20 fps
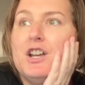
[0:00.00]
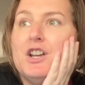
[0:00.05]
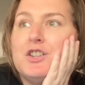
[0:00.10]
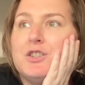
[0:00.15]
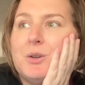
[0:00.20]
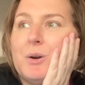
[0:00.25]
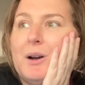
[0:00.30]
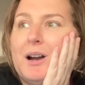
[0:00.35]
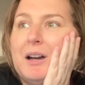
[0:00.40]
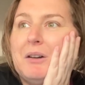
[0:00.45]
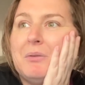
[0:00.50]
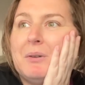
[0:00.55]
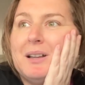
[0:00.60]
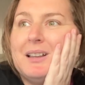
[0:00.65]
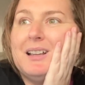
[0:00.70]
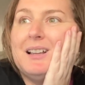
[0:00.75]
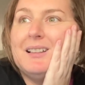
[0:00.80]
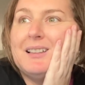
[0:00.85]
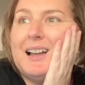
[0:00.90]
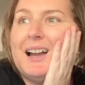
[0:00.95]
So I
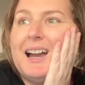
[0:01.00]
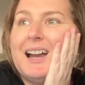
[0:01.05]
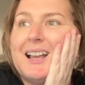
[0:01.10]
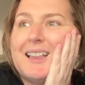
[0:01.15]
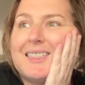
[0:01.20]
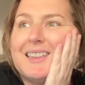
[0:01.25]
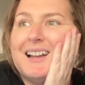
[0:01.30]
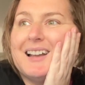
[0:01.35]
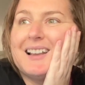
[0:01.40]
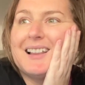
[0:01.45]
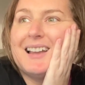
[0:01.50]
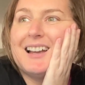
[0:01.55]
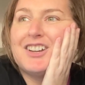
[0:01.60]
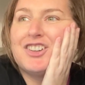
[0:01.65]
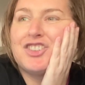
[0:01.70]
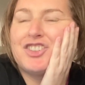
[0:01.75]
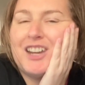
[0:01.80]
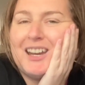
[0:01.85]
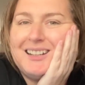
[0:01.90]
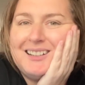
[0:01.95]
really like that, like,
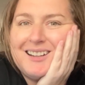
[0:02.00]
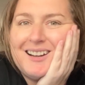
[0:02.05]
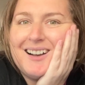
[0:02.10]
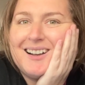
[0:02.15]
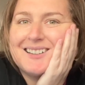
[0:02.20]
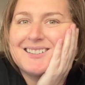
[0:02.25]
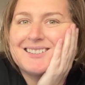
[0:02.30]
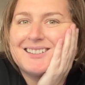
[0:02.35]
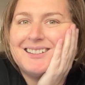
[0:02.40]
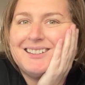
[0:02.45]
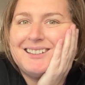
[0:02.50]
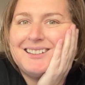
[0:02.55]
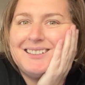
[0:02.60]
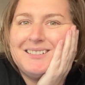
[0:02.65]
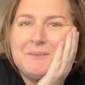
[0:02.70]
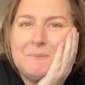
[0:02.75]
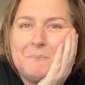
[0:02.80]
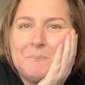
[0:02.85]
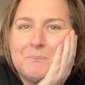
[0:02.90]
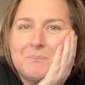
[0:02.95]
Shane Dawson